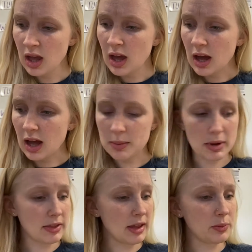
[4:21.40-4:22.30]

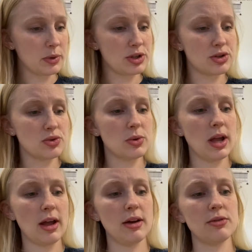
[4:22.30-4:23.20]
And then we do
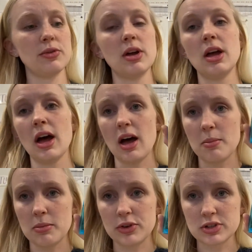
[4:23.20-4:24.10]
have,
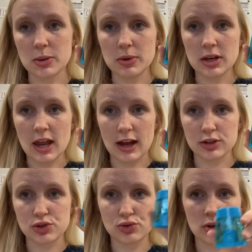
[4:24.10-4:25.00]
there's going to be an
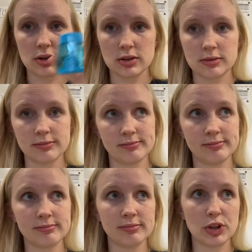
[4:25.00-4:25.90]
extra
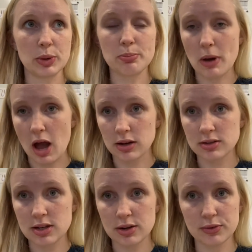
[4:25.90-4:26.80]
little box
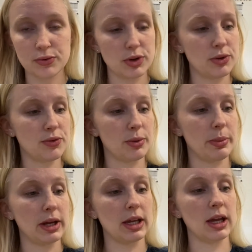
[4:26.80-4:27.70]
here for you for
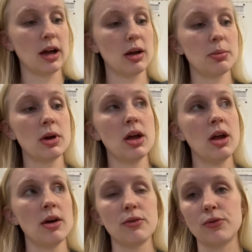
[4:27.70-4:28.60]
picking up
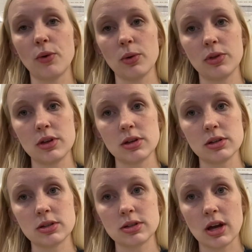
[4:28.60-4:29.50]
for
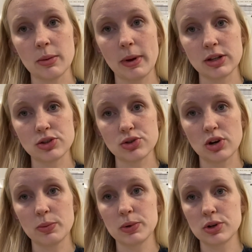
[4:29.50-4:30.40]
these pencil
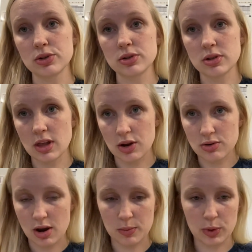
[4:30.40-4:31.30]
sharpeners. They are
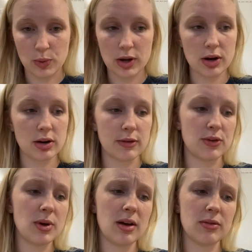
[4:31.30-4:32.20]
not required. If
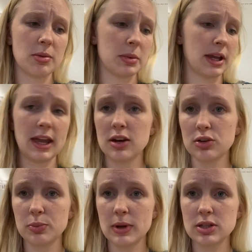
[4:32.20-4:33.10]
you have a
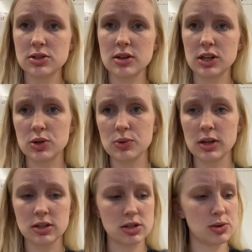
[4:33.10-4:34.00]
mechanical pencil that you
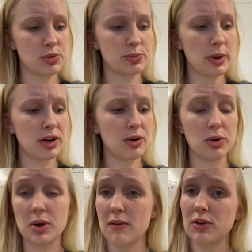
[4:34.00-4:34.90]
like to use better, or
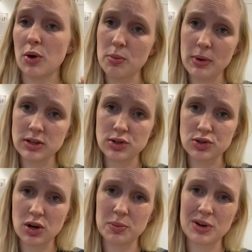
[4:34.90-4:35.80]
you have your own pencil
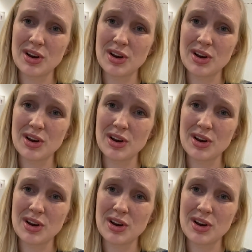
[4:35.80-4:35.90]
sharpener,